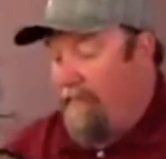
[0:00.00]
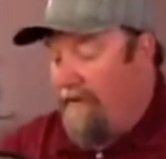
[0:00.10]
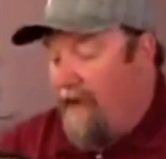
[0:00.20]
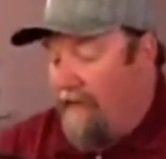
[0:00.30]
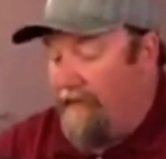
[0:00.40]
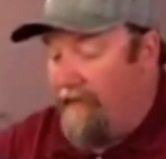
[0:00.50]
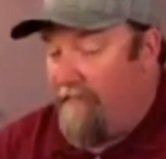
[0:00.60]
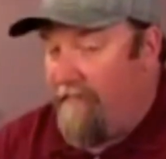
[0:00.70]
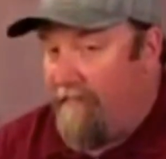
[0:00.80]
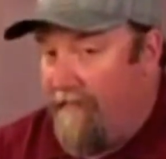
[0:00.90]
but not
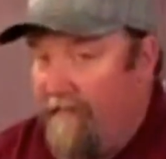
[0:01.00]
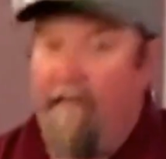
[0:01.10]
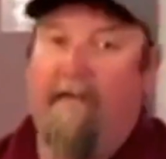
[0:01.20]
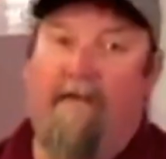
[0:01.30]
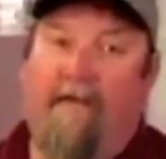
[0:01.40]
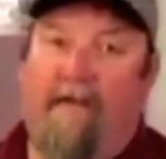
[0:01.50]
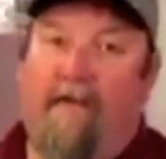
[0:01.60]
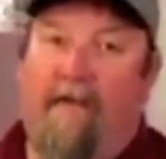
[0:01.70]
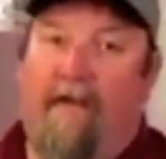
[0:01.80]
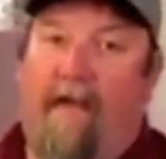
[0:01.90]
least,
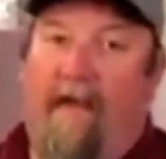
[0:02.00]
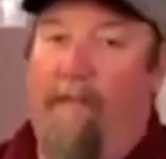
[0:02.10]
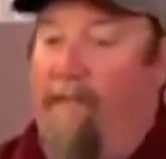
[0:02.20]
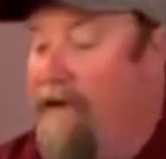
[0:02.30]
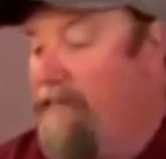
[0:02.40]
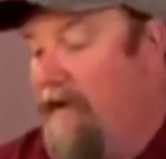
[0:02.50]
in the player